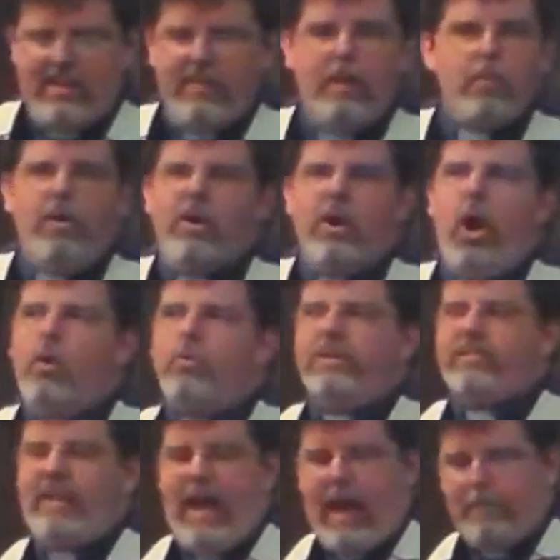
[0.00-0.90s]
they weren't
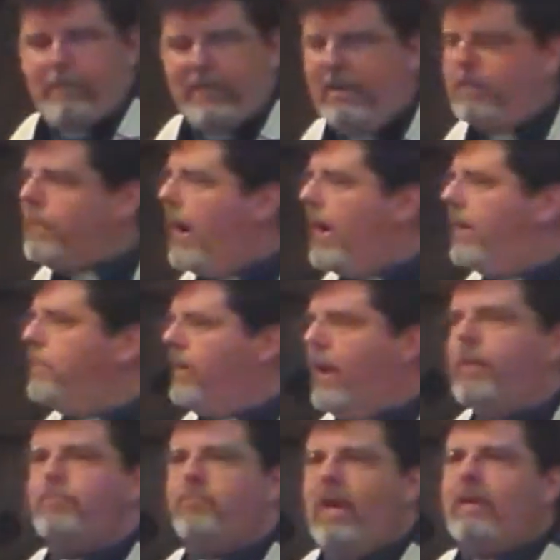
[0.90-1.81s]
always happy about it,
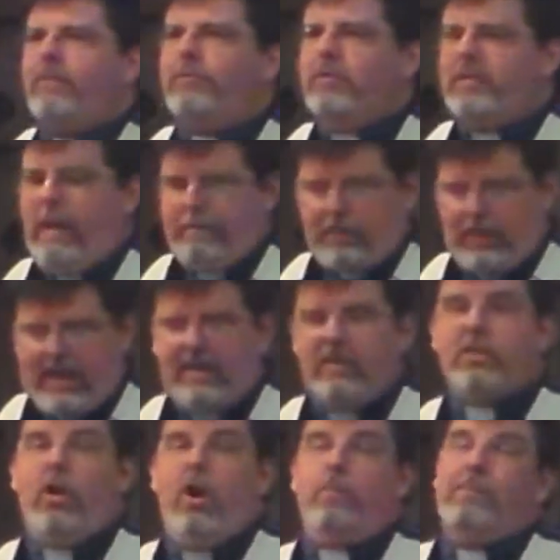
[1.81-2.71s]
but I'm thankful they
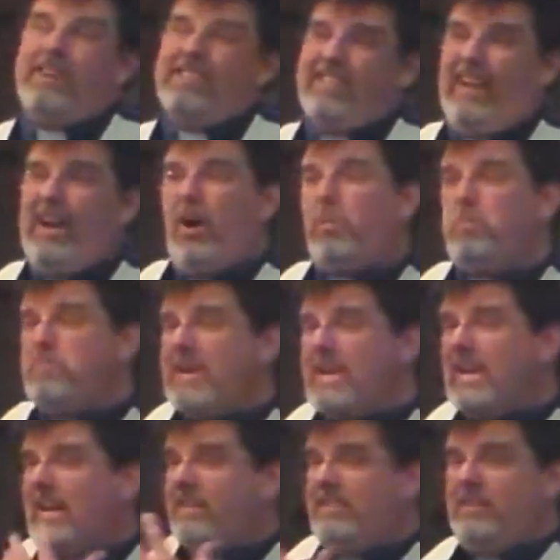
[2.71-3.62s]
played along because it helped
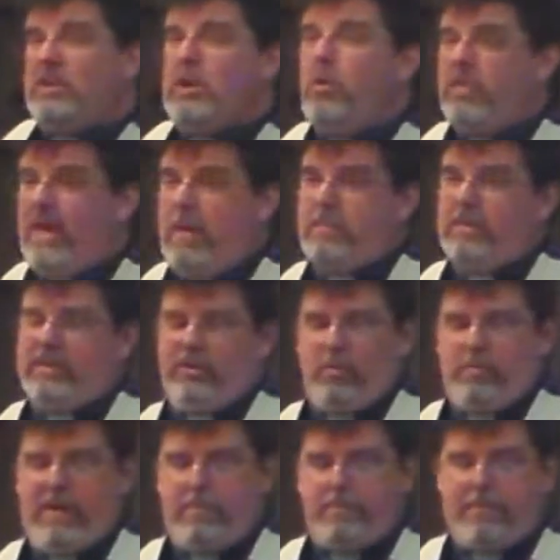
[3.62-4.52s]
me get to know them a
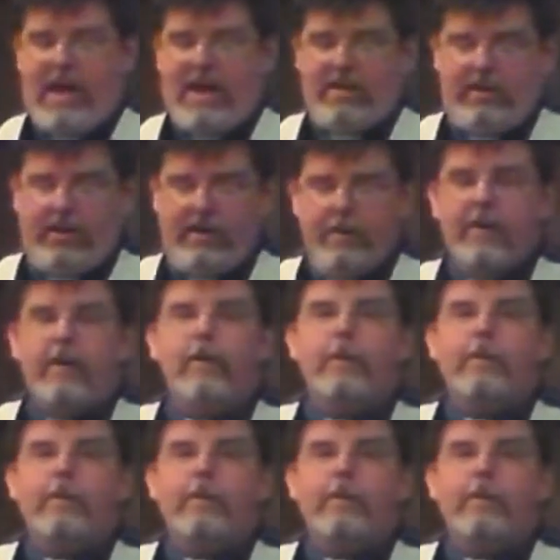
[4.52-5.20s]
little bit better.